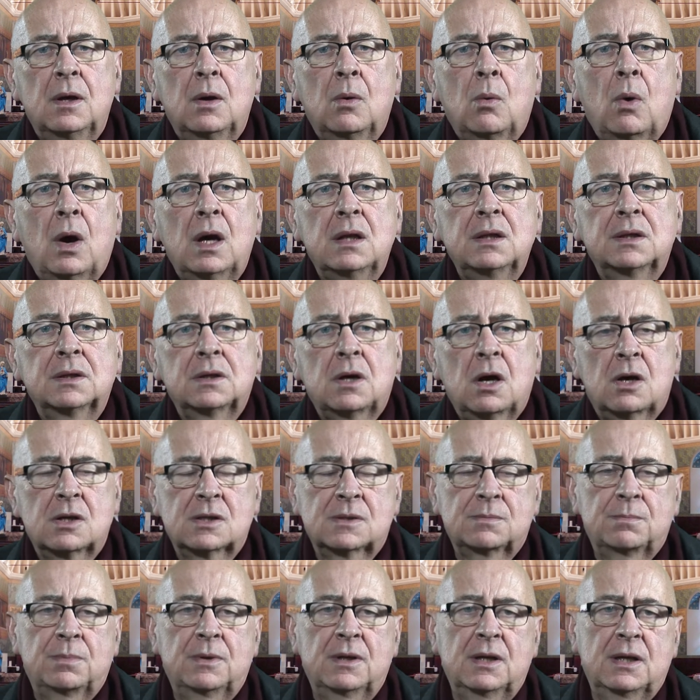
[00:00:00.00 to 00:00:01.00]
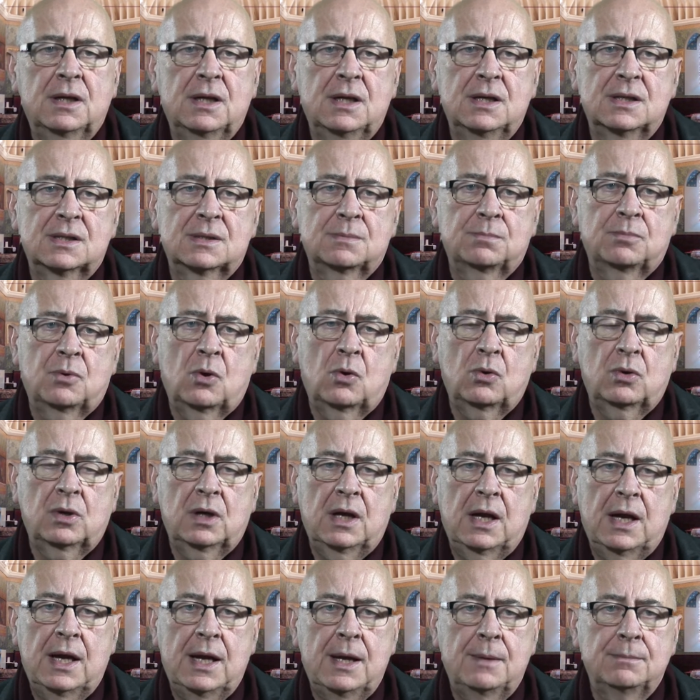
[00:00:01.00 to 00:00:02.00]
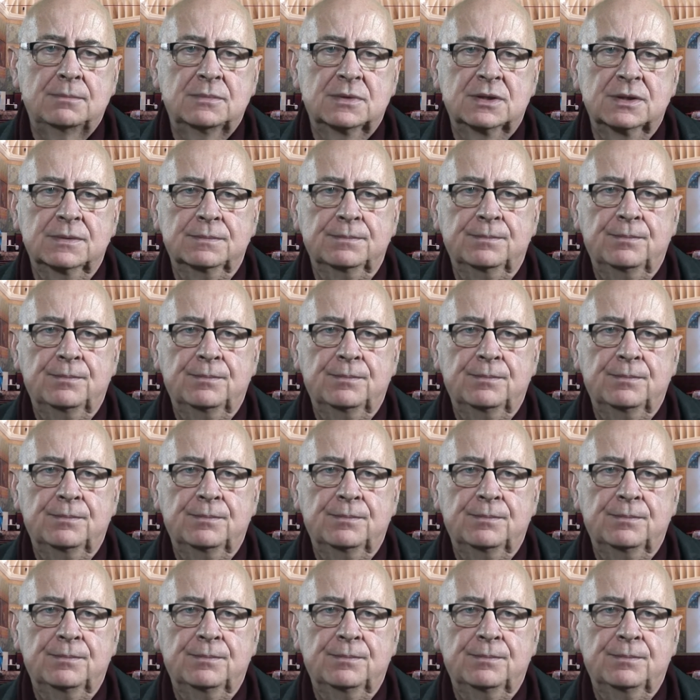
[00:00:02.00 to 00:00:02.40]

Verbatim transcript: while the gospel is proclaimed.